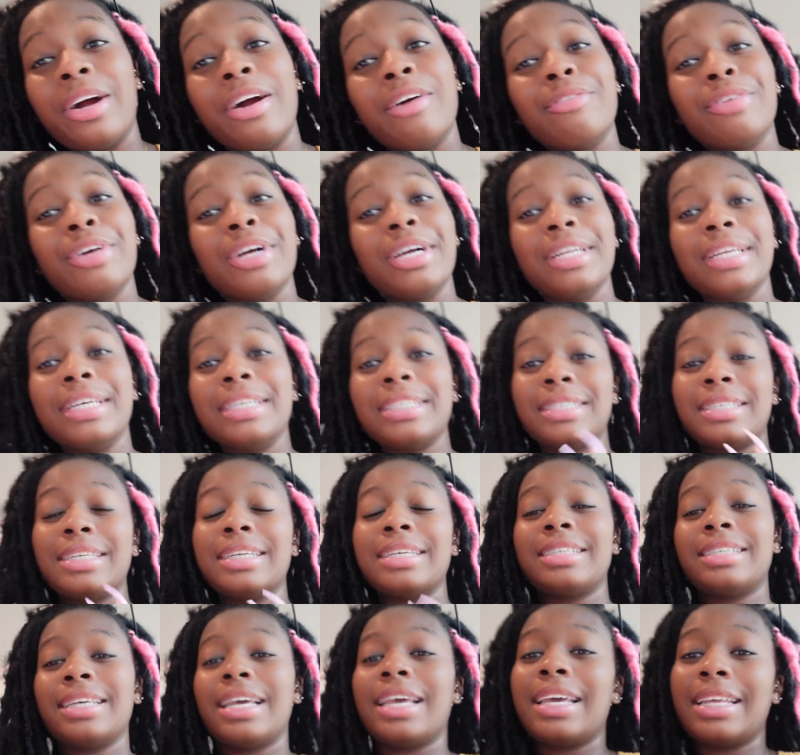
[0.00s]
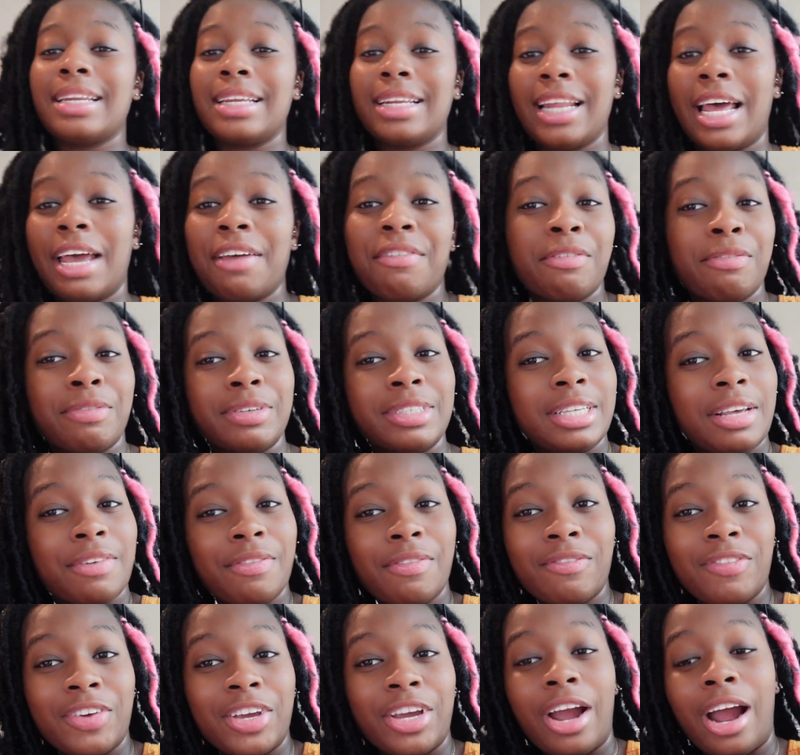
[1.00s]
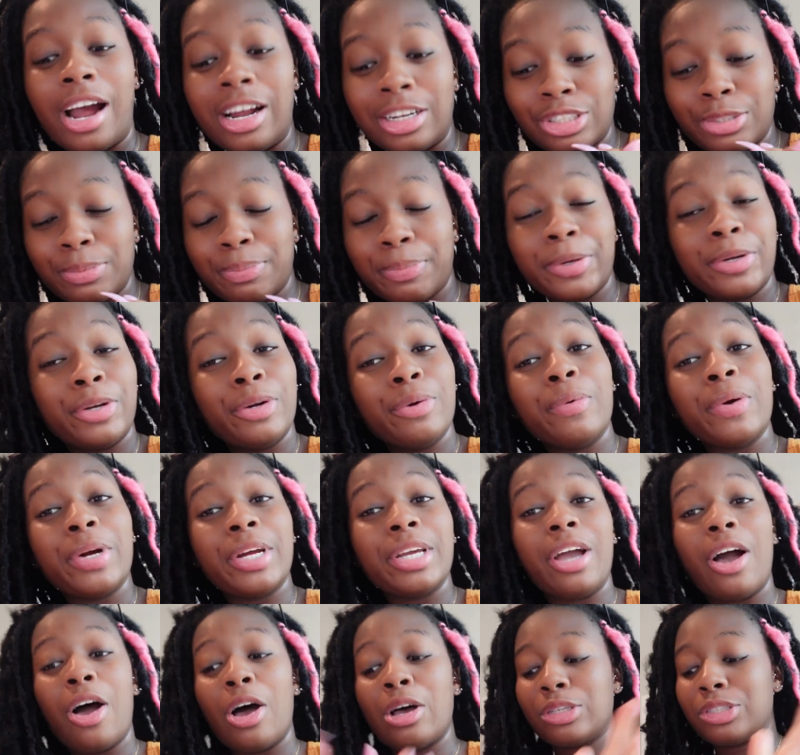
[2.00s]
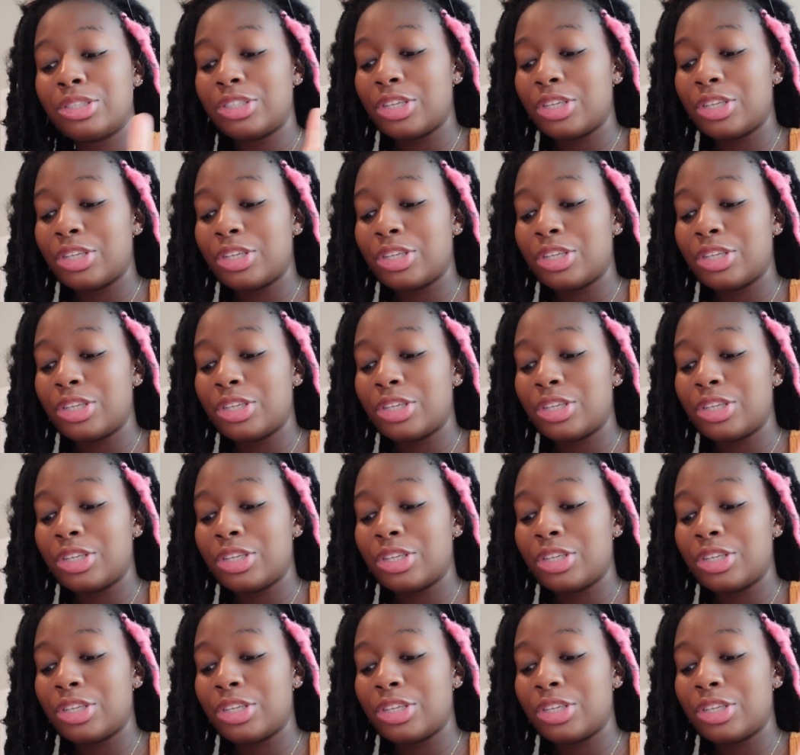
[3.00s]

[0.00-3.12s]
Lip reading: a realistic day in the life of a 7-figure entrepreneur, y'all.